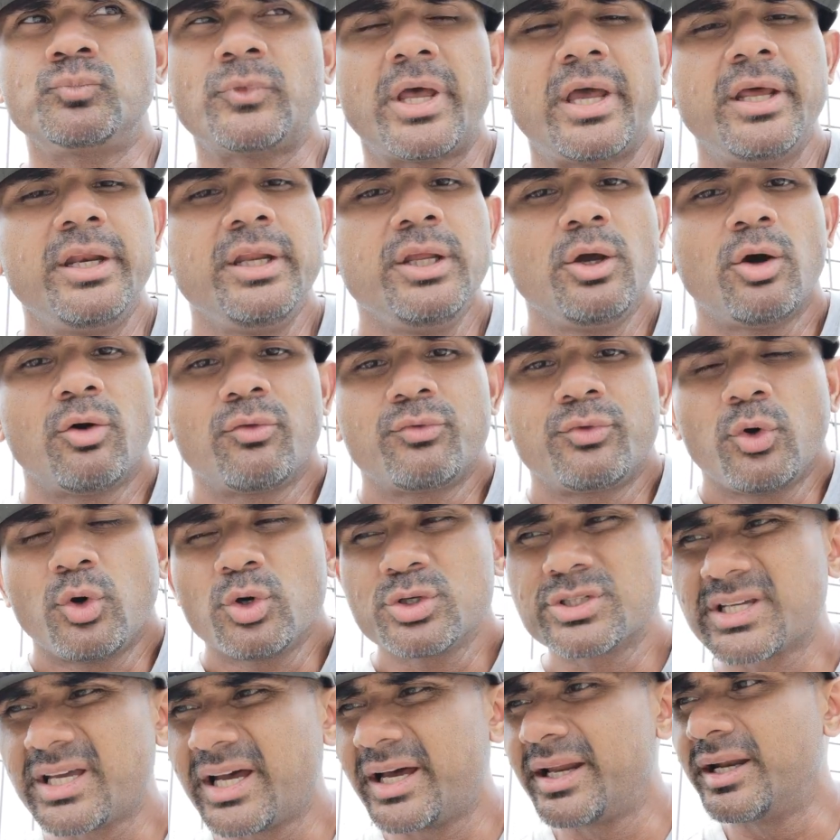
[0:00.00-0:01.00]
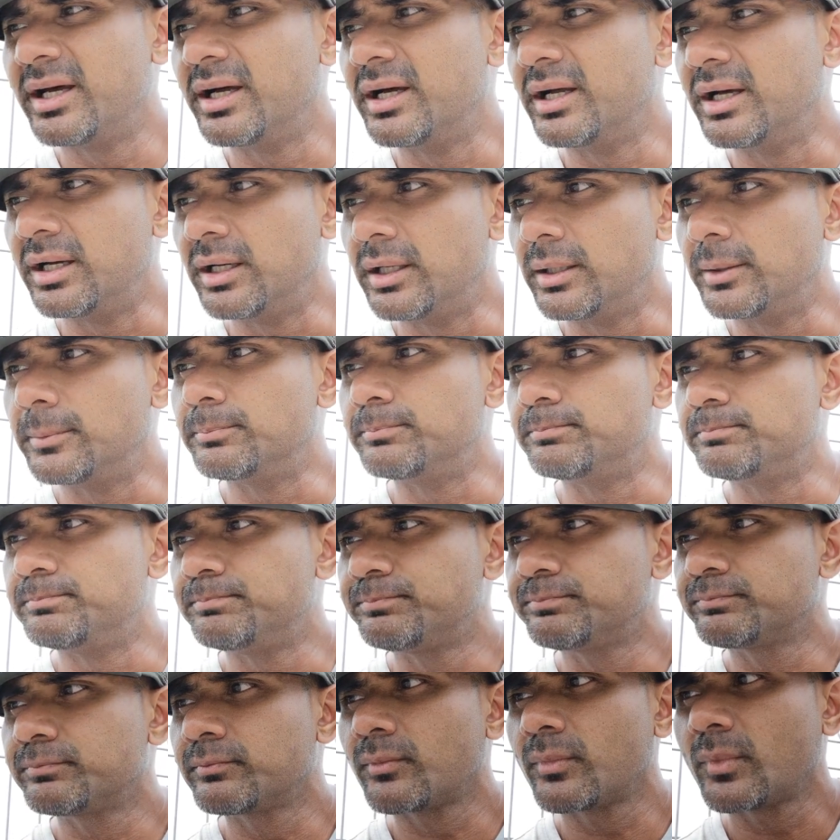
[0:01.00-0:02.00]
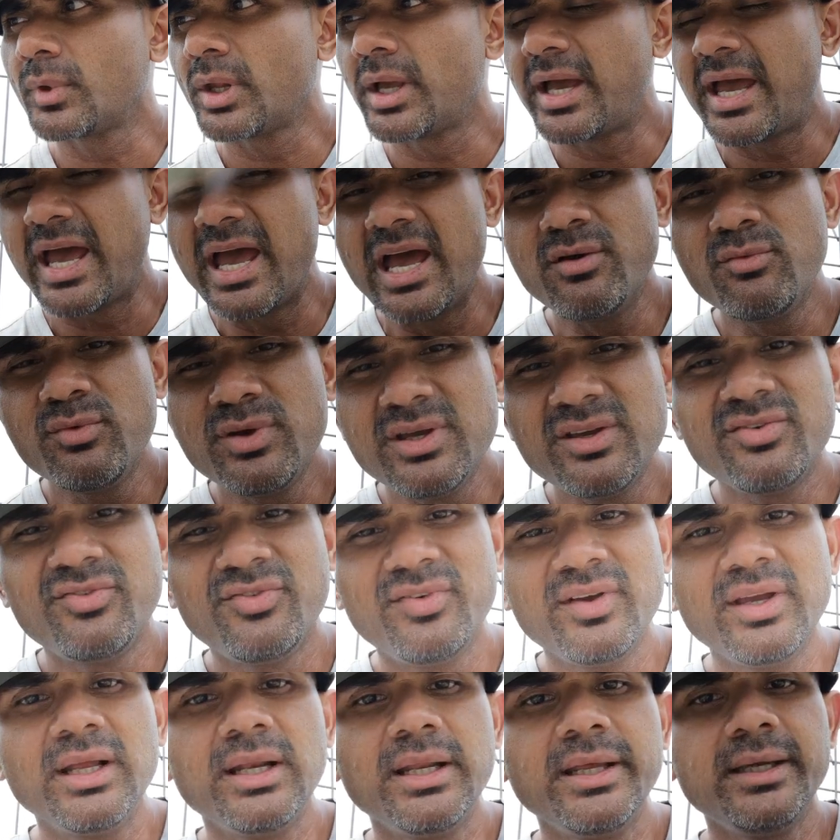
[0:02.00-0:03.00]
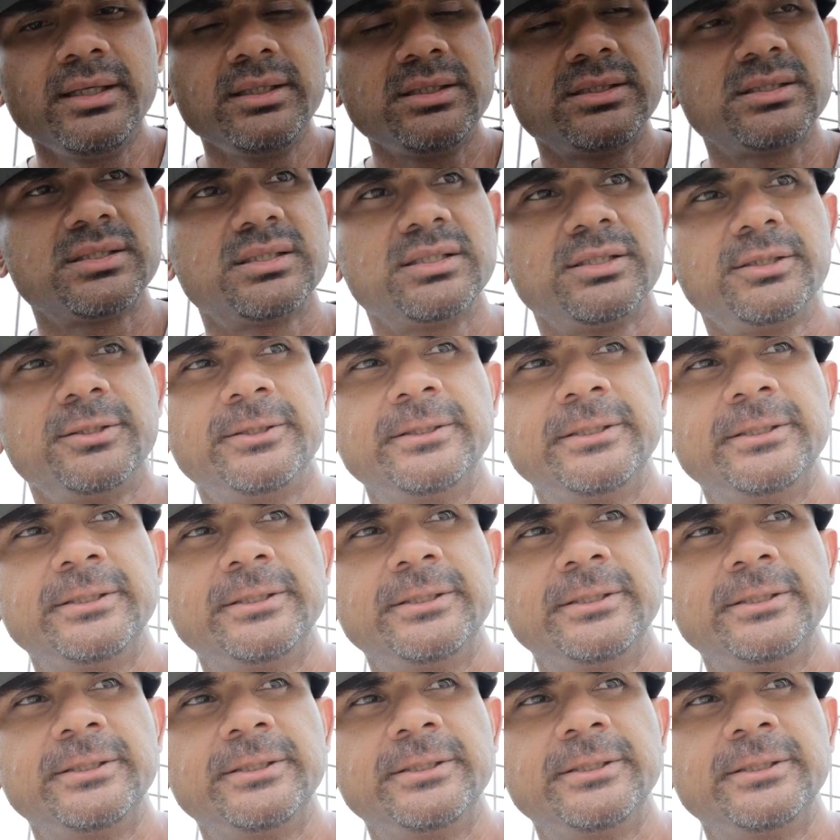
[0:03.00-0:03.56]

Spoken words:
any of those kind of heavy feelings,